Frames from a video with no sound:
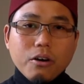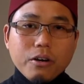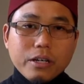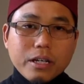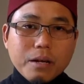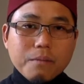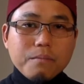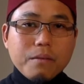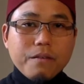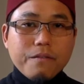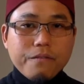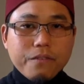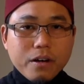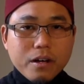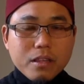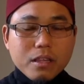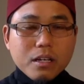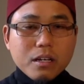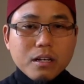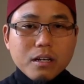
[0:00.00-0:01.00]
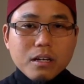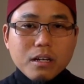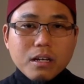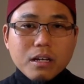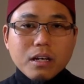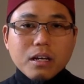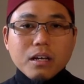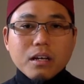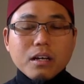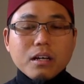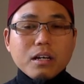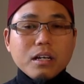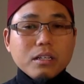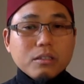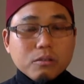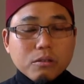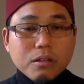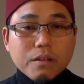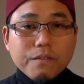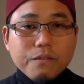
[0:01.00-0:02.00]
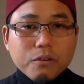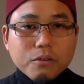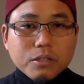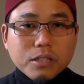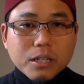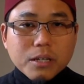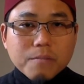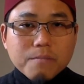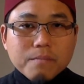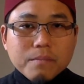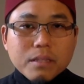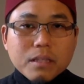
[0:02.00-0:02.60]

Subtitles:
or it can be further into the future.